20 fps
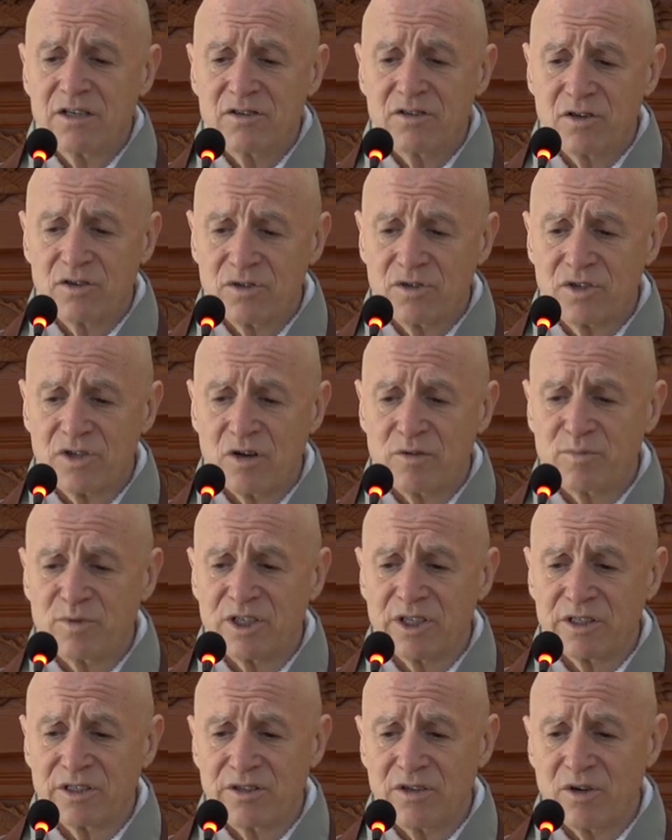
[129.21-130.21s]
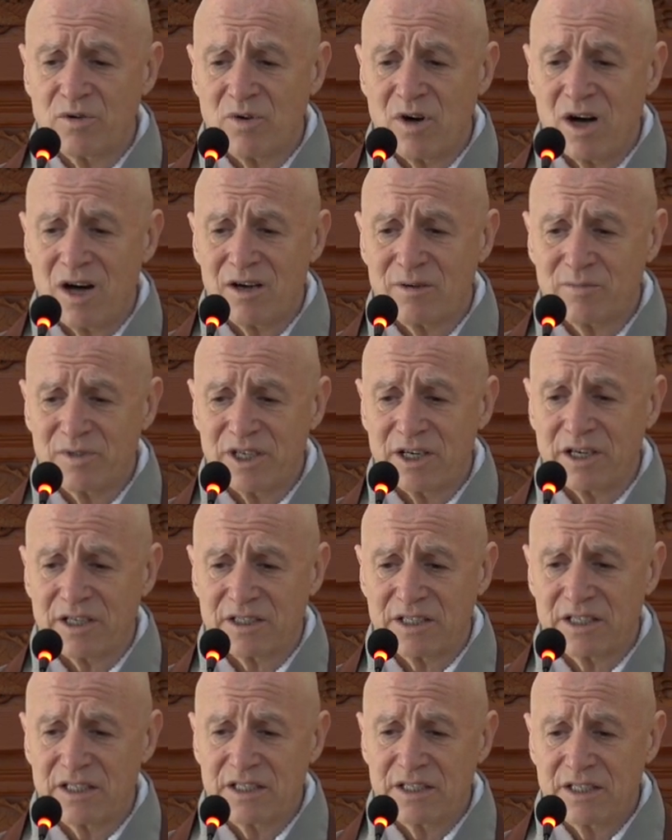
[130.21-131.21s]
no subject, no
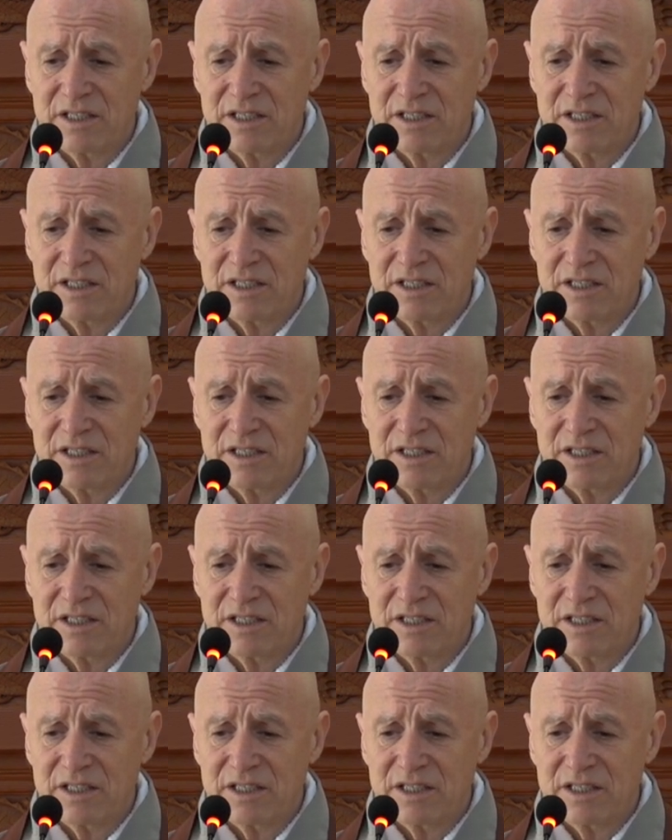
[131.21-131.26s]
object.